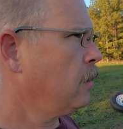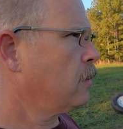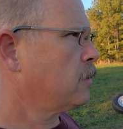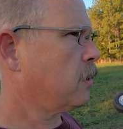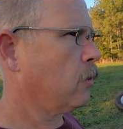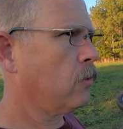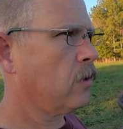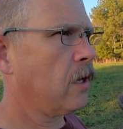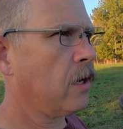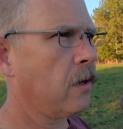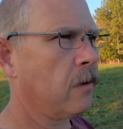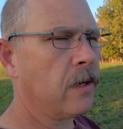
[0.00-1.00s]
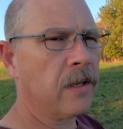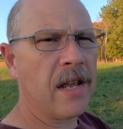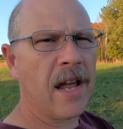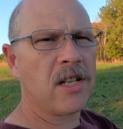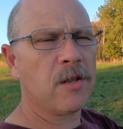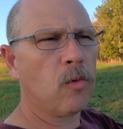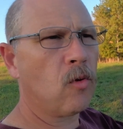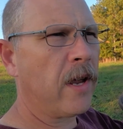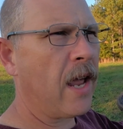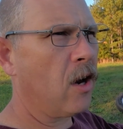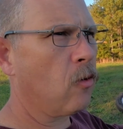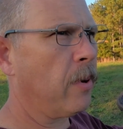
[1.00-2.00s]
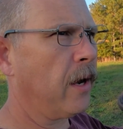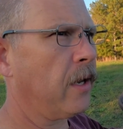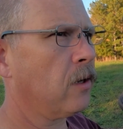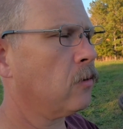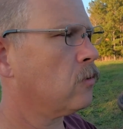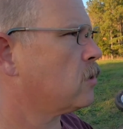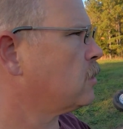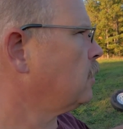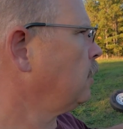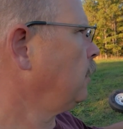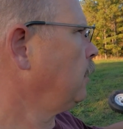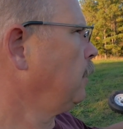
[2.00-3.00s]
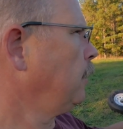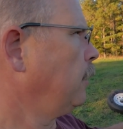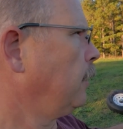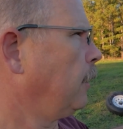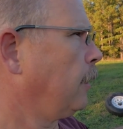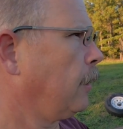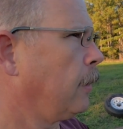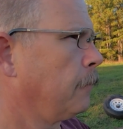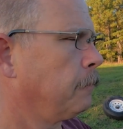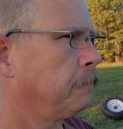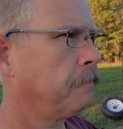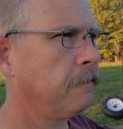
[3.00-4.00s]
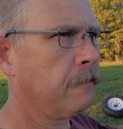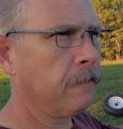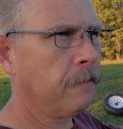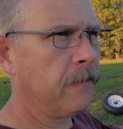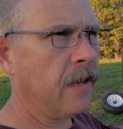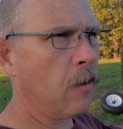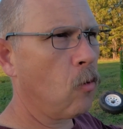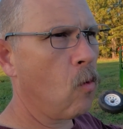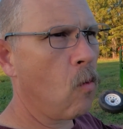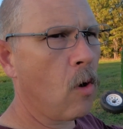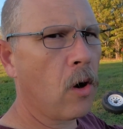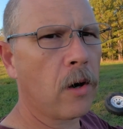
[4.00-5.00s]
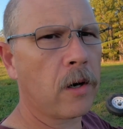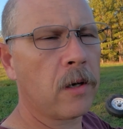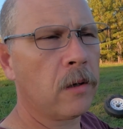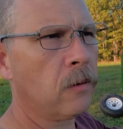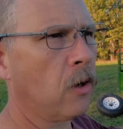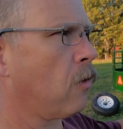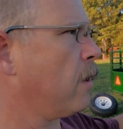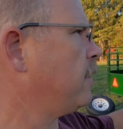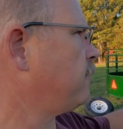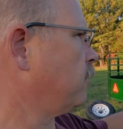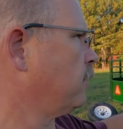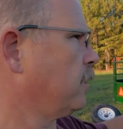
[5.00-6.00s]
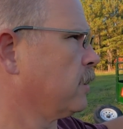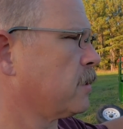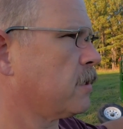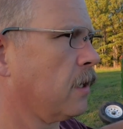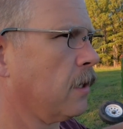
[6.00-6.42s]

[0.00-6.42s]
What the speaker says: so they're detachable cattle panels that will work great for this.